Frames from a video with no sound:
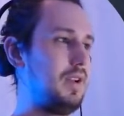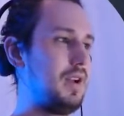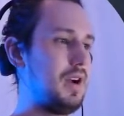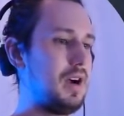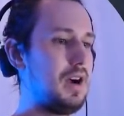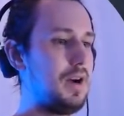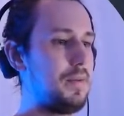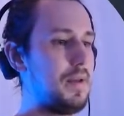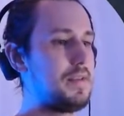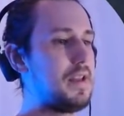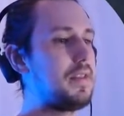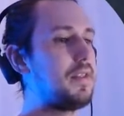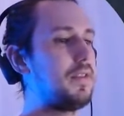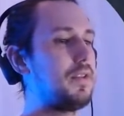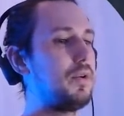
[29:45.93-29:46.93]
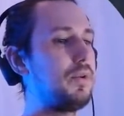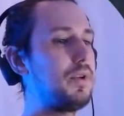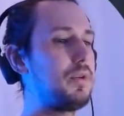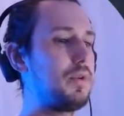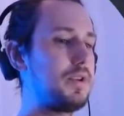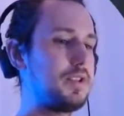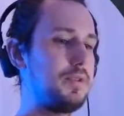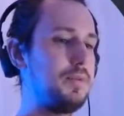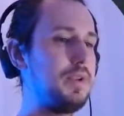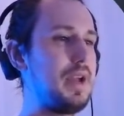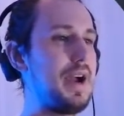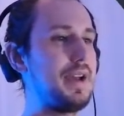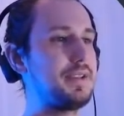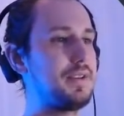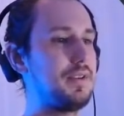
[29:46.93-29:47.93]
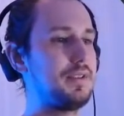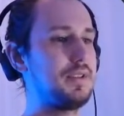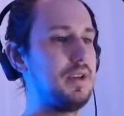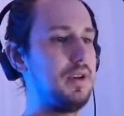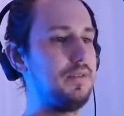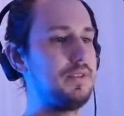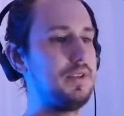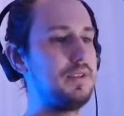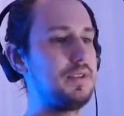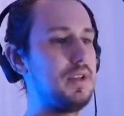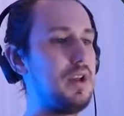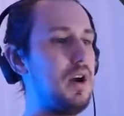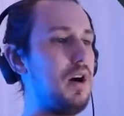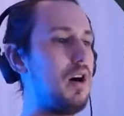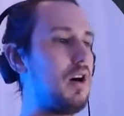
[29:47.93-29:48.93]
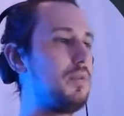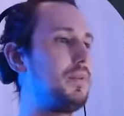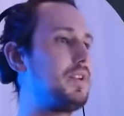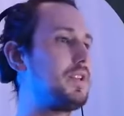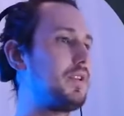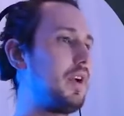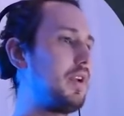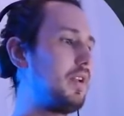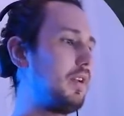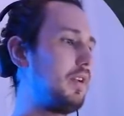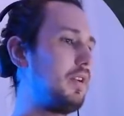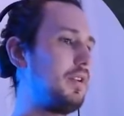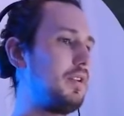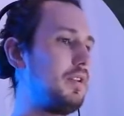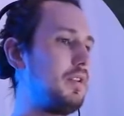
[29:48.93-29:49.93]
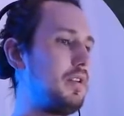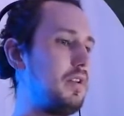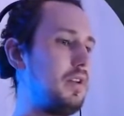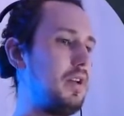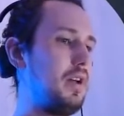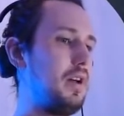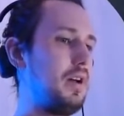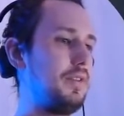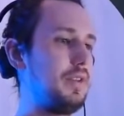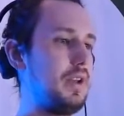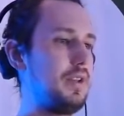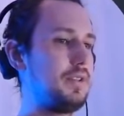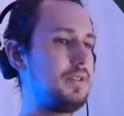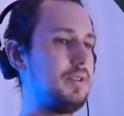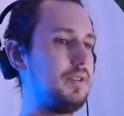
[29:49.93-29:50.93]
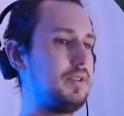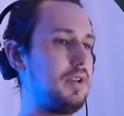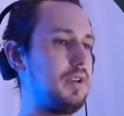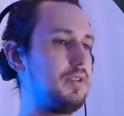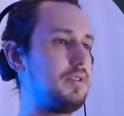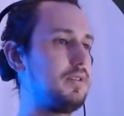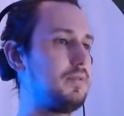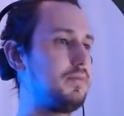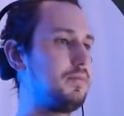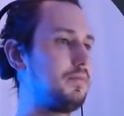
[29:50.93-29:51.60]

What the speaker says: And then the only question we ask ourselves is, are we trading here? The answer is yes.